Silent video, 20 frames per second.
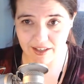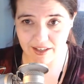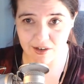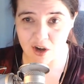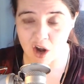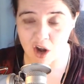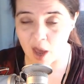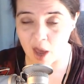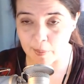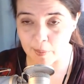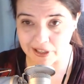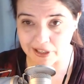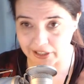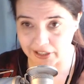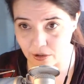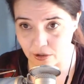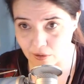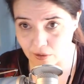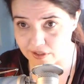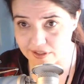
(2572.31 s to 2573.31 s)
Nominally
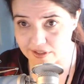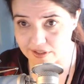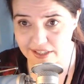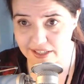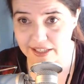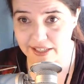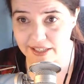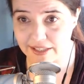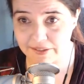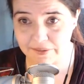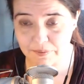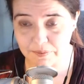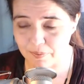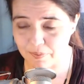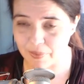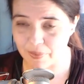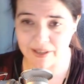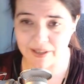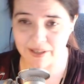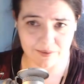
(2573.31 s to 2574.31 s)
you could see,
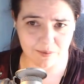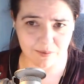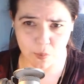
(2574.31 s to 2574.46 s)
but